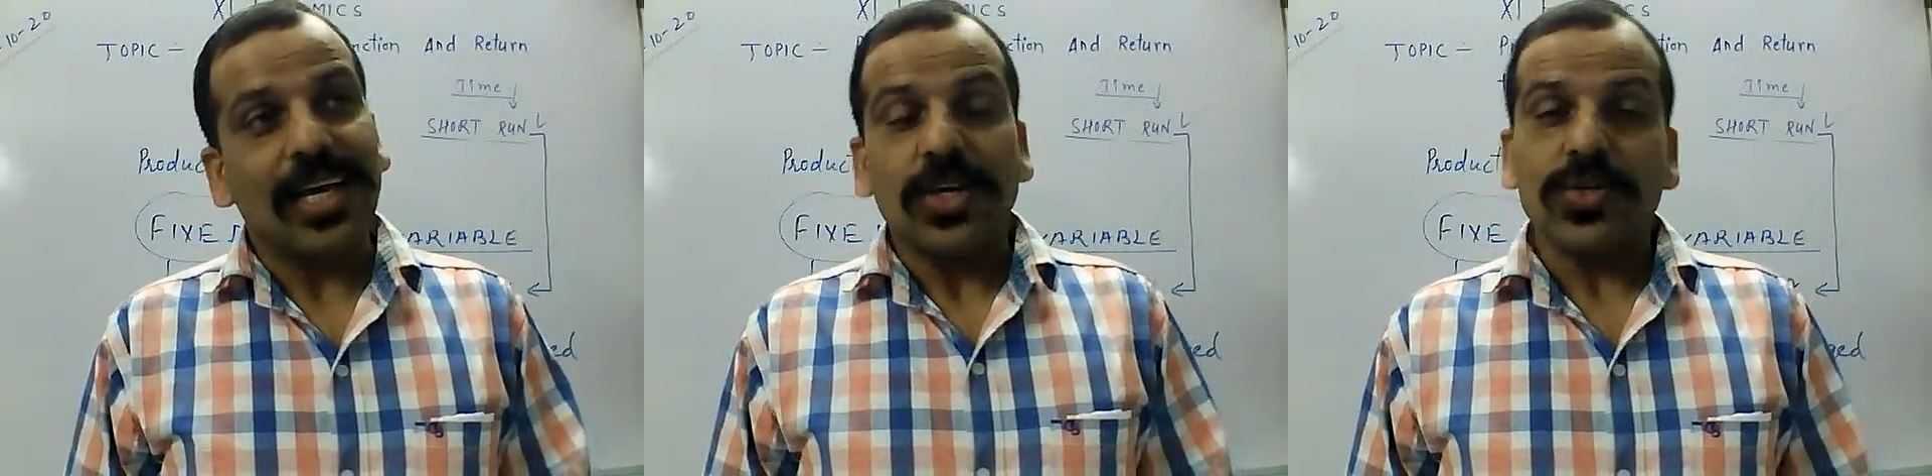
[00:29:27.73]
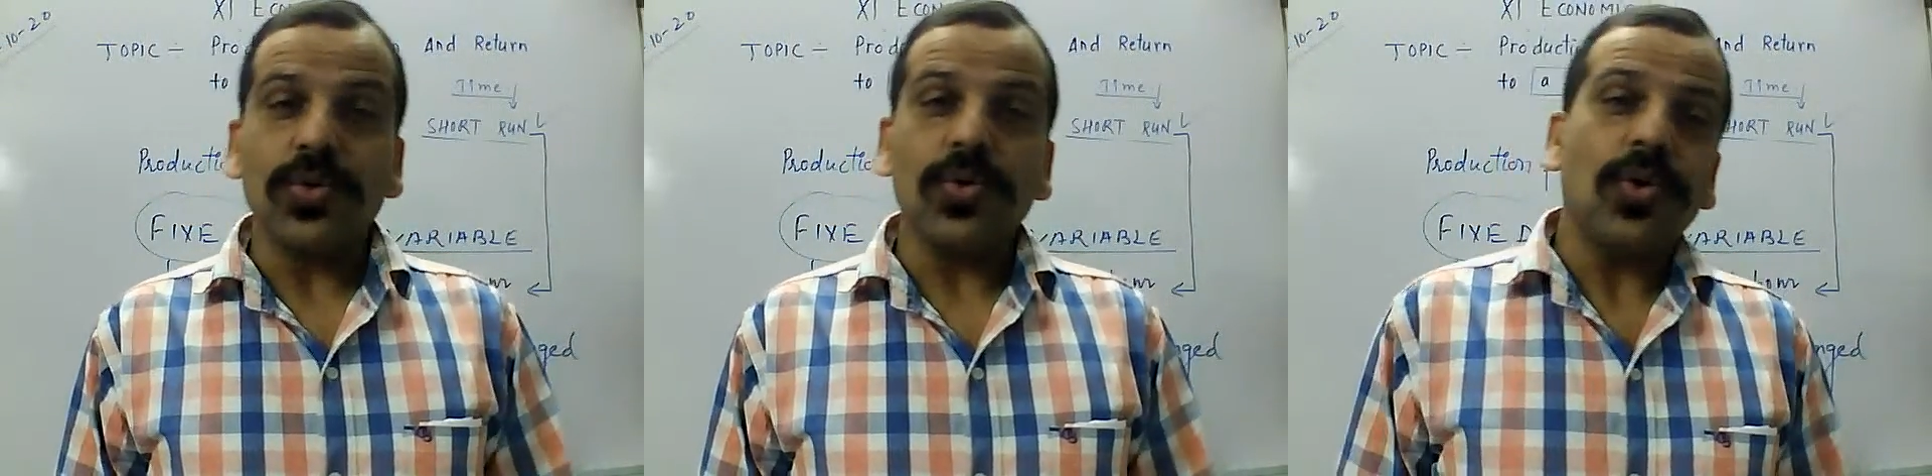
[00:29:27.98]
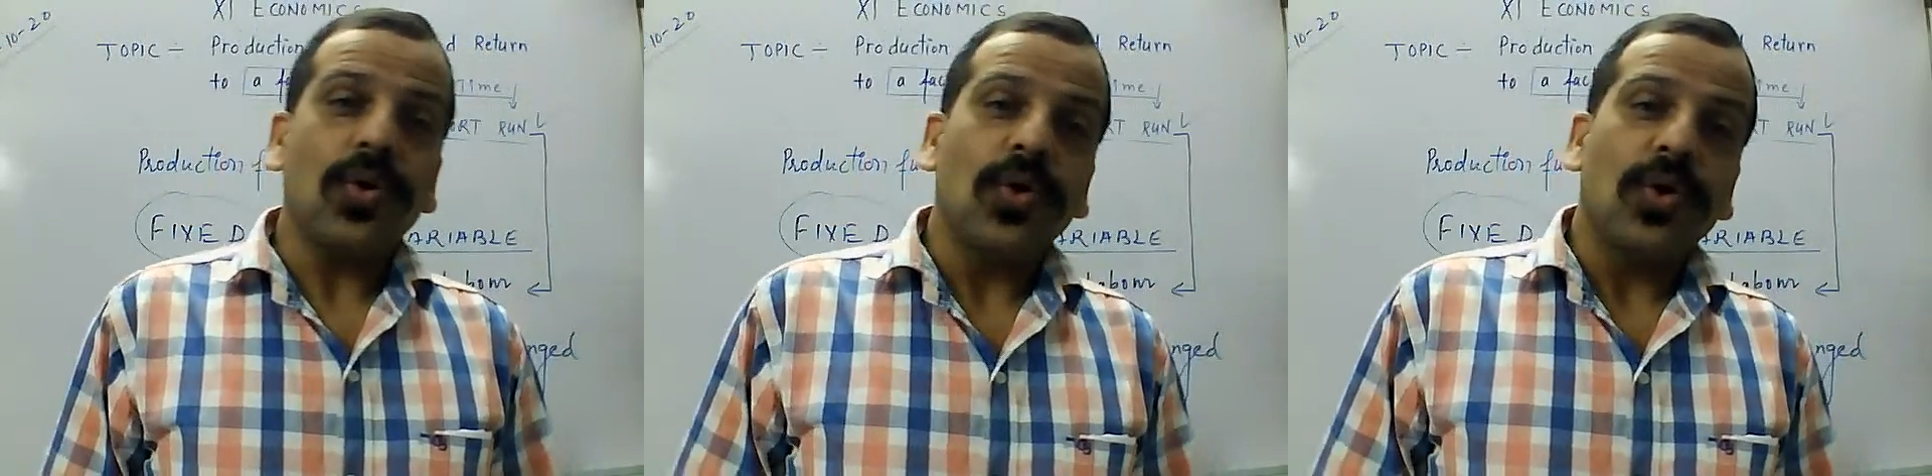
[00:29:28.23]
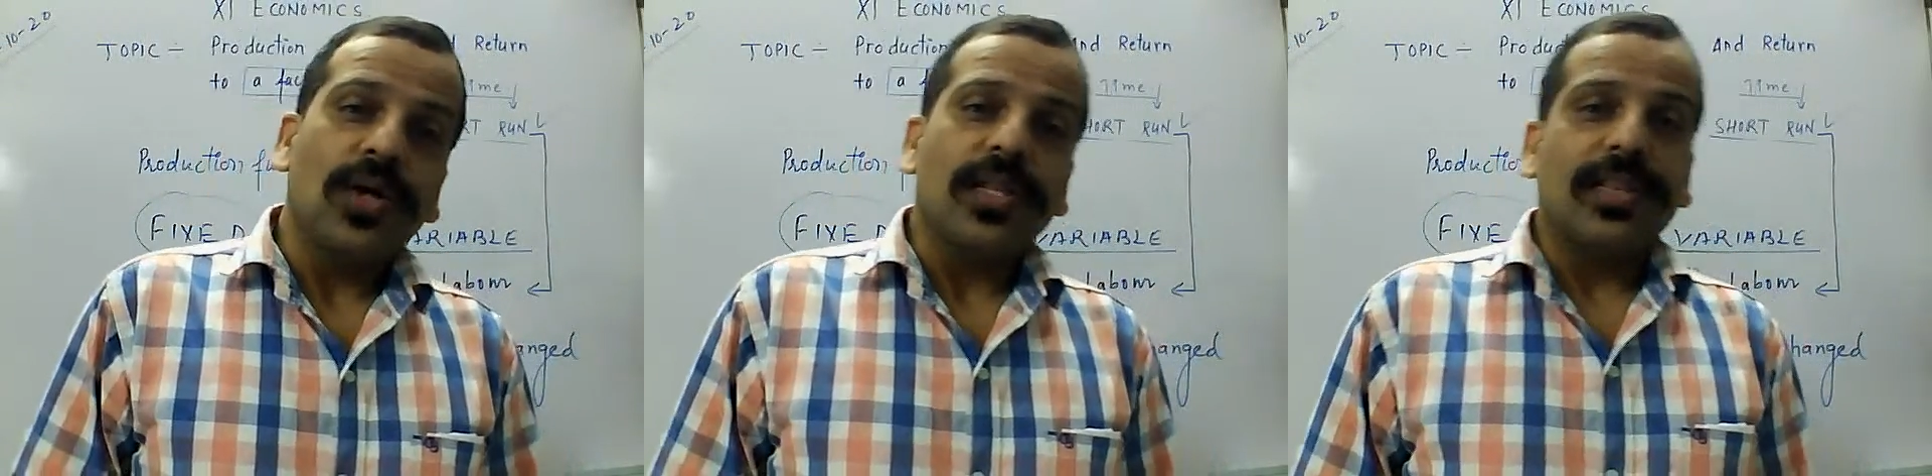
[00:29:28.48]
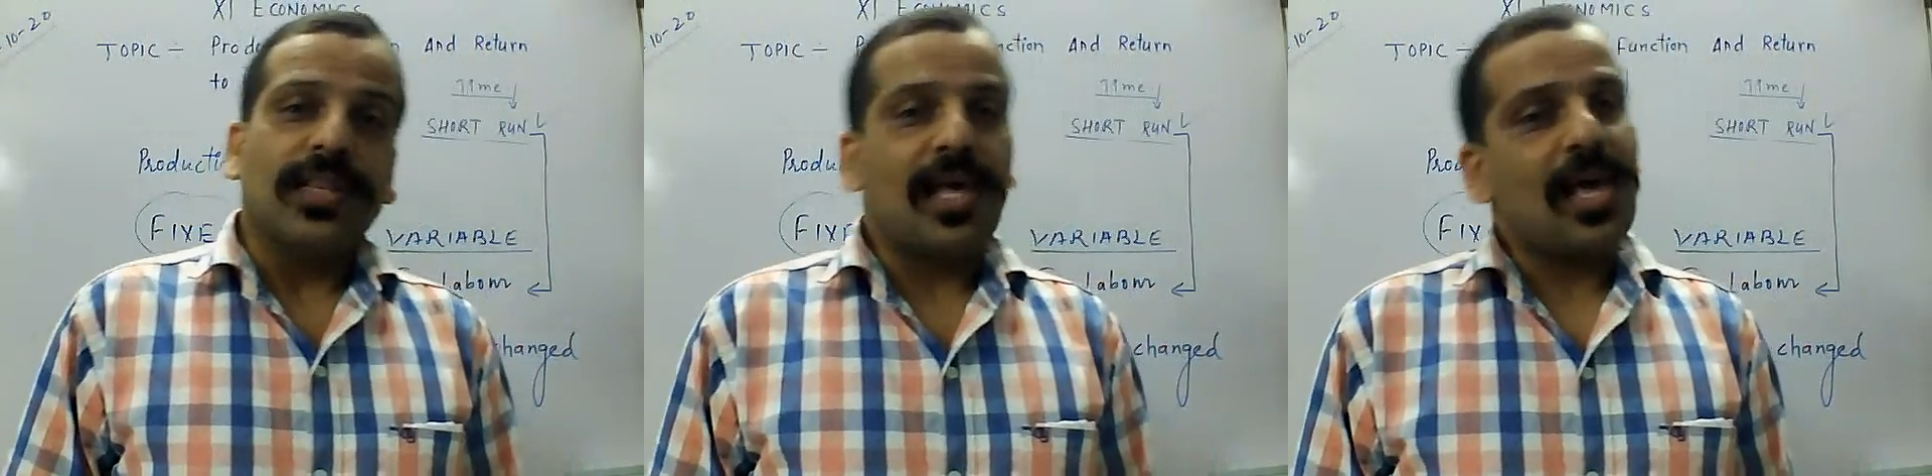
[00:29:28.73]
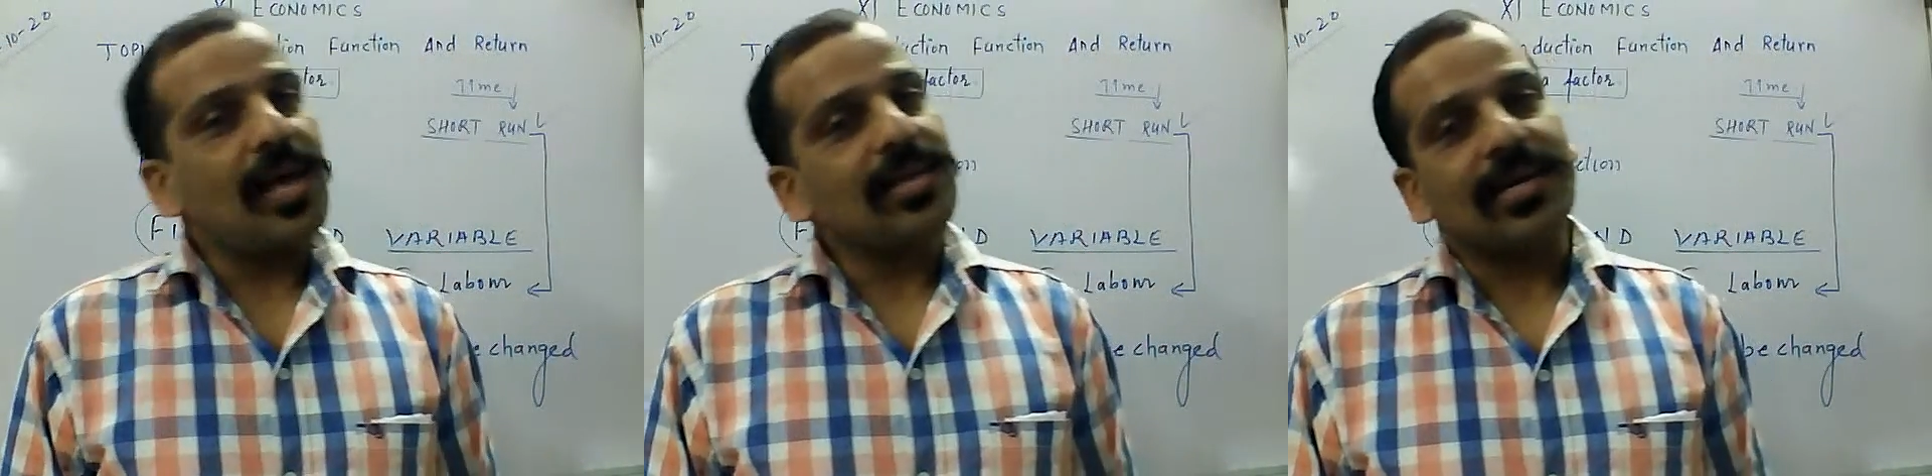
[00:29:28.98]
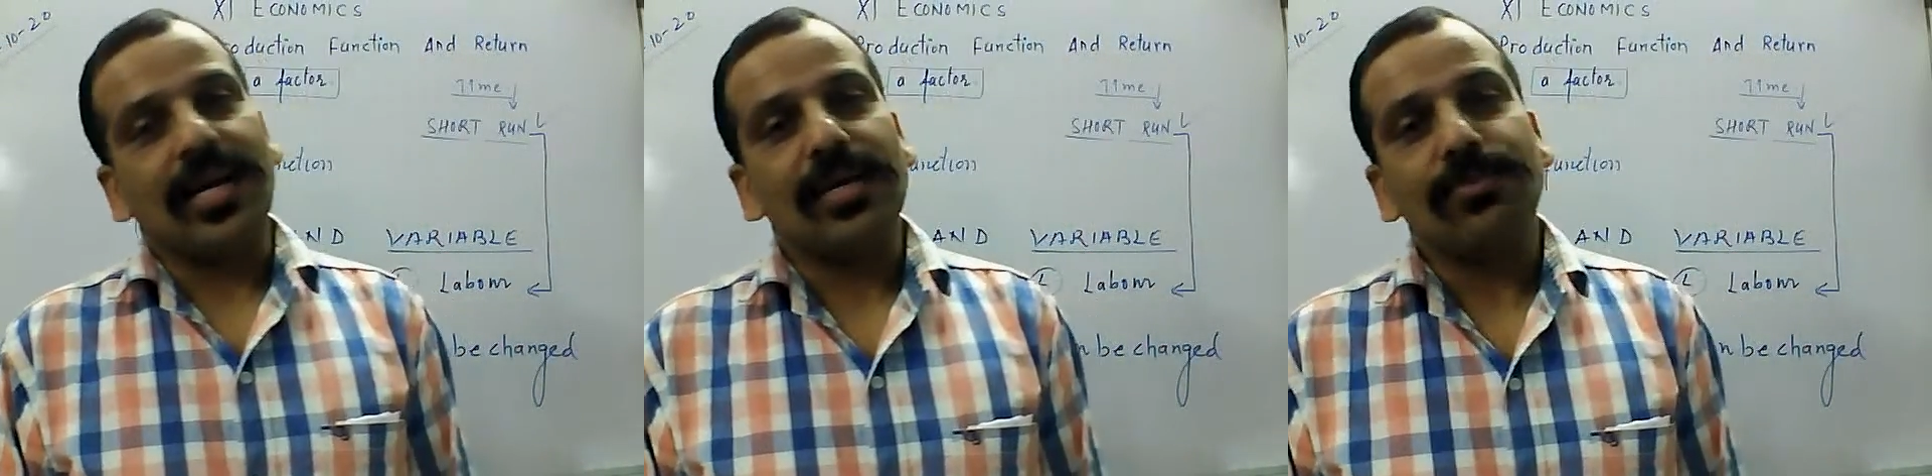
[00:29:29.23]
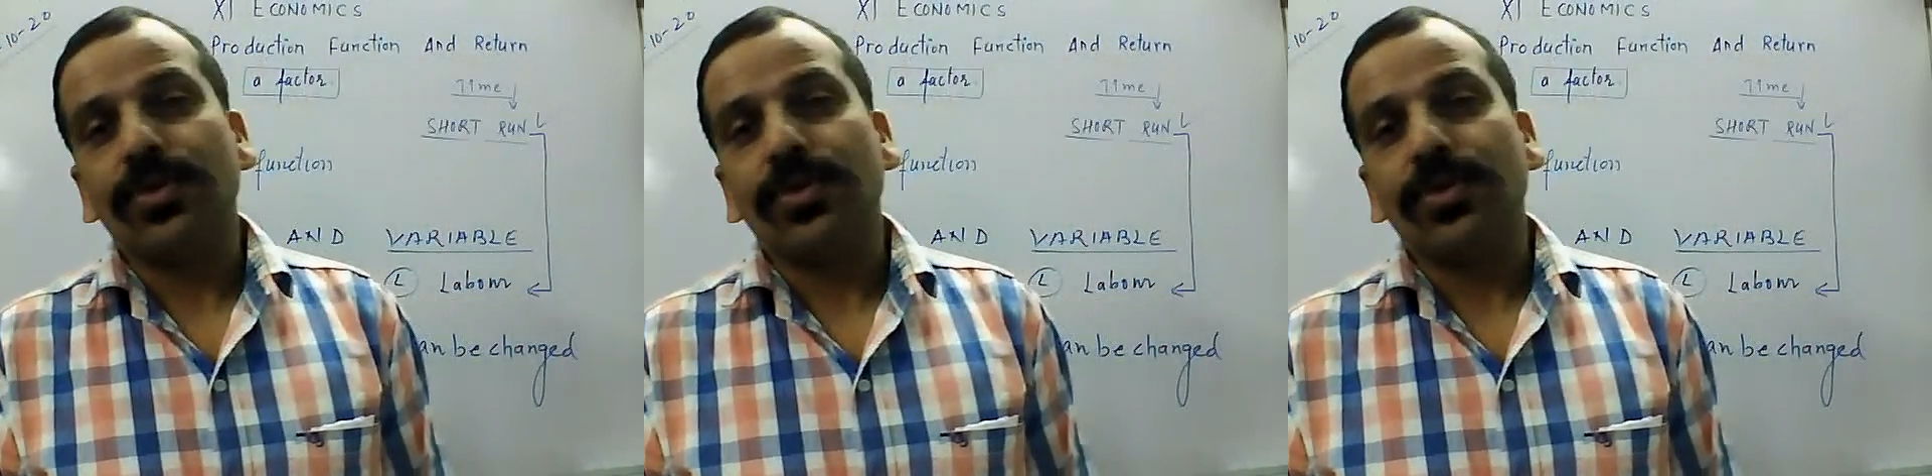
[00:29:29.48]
So that time